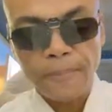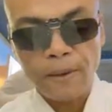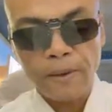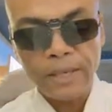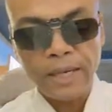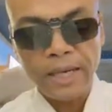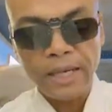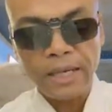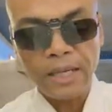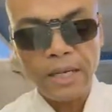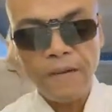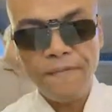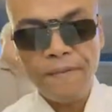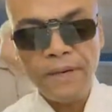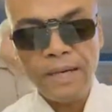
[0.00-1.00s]
Okay,
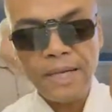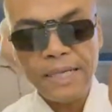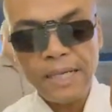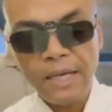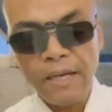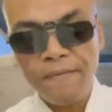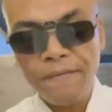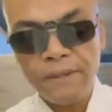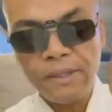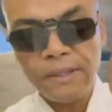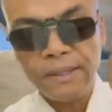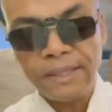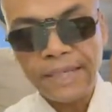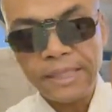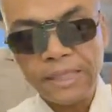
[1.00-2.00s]
Kefa and Hefa,
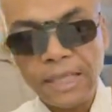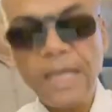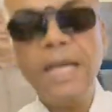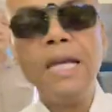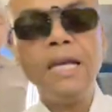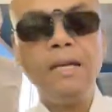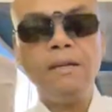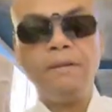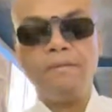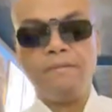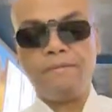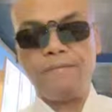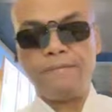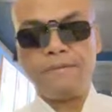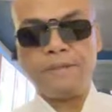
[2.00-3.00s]
that's Eve.
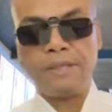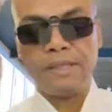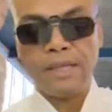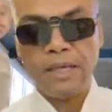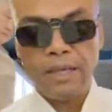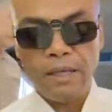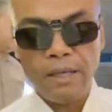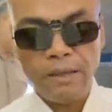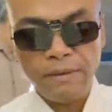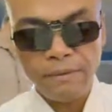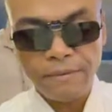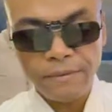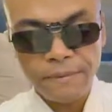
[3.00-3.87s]
Eve